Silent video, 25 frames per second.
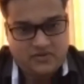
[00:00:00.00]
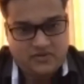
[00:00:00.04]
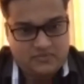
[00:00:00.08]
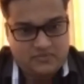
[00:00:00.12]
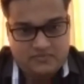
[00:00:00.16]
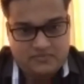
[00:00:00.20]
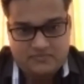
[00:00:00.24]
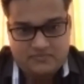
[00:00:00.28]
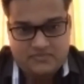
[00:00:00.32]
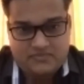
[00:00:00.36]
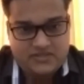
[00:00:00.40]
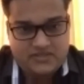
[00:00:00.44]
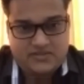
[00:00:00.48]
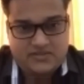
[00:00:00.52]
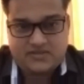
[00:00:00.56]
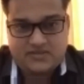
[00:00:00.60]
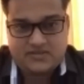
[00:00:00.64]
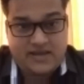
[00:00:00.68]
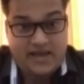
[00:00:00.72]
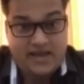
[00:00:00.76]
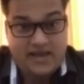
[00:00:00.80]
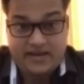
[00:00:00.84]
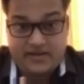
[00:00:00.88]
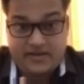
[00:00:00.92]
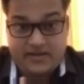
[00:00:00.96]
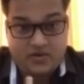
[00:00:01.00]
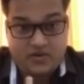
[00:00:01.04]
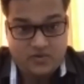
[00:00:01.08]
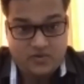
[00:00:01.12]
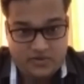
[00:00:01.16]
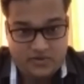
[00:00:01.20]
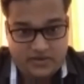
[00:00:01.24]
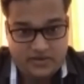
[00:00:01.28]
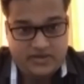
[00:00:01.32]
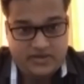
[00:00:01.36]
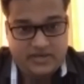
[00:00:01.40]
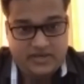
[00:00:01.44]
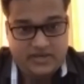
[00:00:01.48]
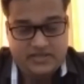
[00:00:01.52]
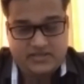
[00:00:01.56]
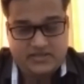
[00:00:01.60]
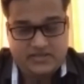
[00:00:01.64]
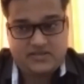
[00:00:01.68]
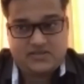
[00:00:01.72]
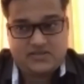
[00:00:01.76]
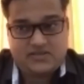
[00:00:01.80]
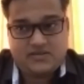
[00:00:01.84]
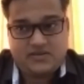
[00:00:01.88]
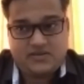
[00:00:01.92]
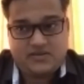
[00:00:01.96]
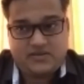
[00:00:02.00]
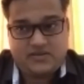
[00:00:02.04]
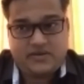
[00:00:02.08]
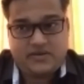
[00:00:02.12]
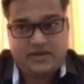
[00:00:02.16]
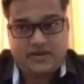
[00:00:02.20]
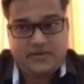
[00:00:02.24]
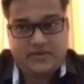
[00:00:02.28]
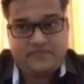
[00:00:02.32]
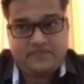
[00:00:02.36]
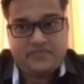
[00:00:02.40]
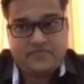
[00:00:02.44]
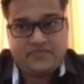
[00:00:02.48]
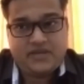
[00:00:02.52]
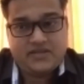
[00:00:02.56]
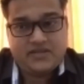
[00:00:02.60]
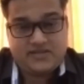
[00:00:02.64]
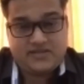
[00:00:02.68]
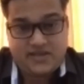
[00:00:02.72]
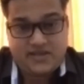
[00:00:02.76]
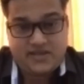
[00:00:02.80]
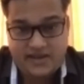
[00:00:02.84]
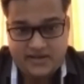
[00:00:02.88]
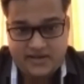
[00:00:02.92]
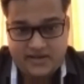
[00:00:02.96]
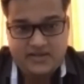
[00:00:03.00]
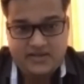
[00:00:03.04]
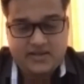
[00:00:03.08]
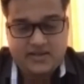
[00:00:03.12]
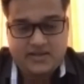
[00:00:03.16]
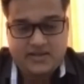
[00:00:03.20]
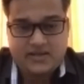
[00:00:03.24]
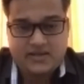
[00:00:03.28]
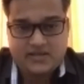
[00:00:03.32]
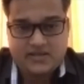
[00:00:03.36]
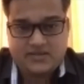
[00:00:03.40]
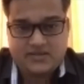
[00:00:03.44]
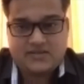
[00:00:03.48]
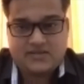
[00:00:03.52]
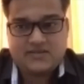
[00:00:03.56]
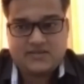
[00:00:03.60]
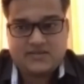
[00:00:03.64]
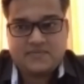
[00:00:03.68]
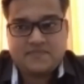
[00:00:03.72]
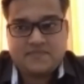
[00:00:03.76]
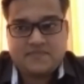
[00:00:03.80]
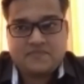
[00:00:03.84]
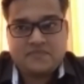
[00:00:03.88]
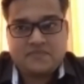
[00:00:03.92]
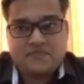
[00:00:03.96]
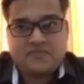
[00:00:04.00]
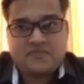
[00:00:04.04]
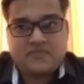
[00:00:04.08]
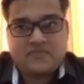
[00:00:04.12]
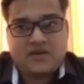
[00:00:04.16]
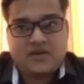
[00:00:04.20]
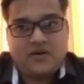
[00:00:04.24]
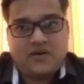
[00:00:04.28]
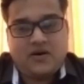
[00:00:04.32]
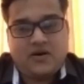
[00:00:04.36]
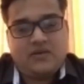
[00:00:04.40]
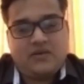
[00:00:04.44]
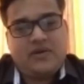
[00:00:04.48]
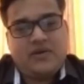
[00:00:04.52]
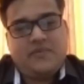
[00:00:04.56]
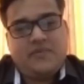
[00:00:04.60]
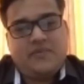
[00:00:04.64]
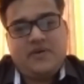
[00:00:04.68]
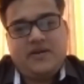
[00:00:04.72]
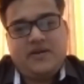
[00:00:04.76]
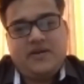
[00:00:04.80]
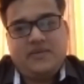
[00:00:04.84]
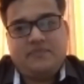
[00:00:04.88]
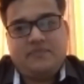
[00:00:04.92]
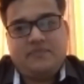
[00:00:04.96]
just handing over a case. Okay, assigning a case, or maybe